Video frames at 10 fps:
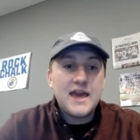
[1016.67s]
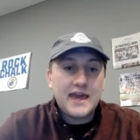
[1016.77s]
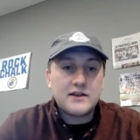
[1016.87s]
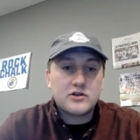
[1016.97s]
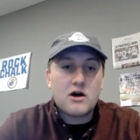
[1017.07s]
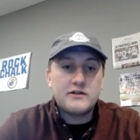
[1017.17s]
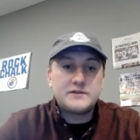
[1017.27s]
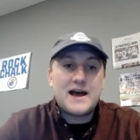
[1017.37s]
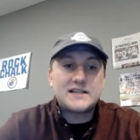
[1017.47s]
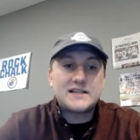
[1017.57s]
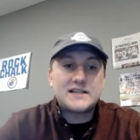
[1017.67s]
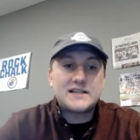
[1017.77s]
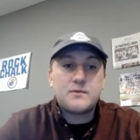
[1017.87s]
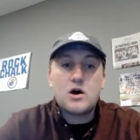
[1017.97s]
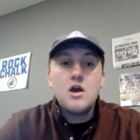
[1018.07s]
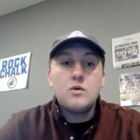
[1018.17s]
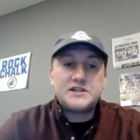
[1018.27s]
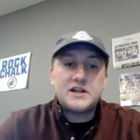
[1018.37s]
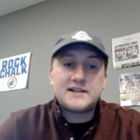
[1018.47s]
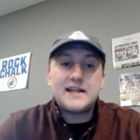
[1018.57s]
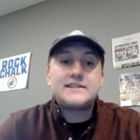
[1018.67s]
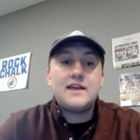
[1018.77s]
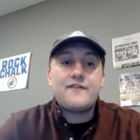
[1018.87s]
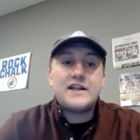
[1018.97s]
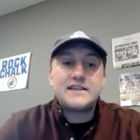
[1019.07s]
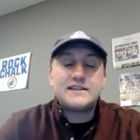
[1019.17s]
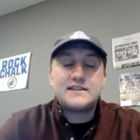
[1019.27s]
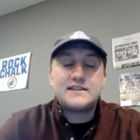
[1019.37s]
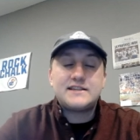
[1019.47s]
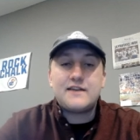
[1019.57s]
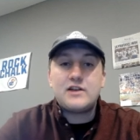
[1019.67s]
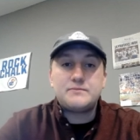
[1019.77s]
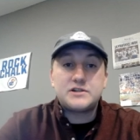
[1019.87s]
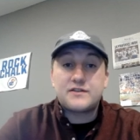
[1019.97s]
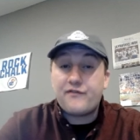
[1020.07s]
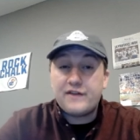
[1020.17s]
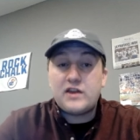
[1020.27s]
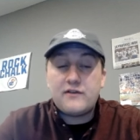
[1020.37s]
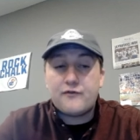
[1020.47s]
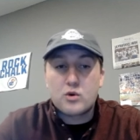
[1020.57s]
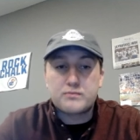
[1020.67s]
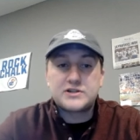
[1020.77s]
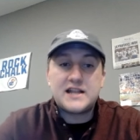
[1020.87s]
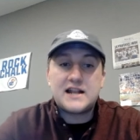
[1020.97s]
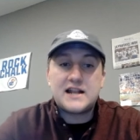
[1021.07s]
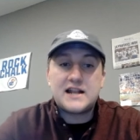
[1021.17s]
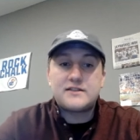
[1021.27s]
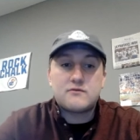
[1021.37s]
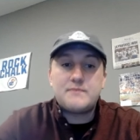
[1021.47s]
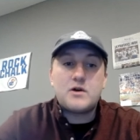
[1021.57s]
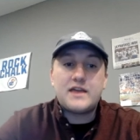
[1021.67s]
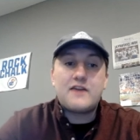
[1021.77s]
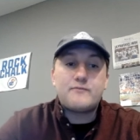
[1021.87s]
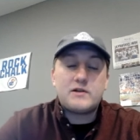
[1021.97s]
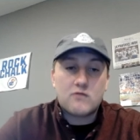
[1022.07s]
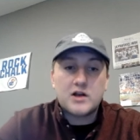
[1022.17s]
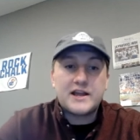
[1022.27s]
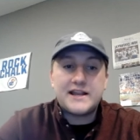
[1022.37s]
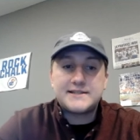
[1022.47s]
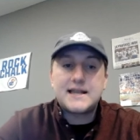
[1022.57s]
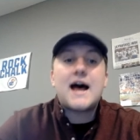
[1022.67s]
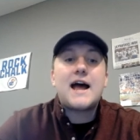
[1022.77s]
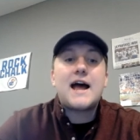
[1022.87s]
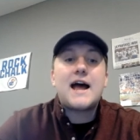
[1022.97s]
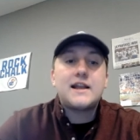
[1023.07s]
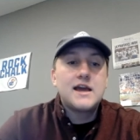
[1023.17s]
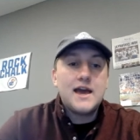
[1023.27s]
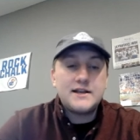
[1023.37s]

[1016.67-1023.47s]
in college basketball. Wichita State's defense is giving up just 54% at the rim, though. They have been rugged inside and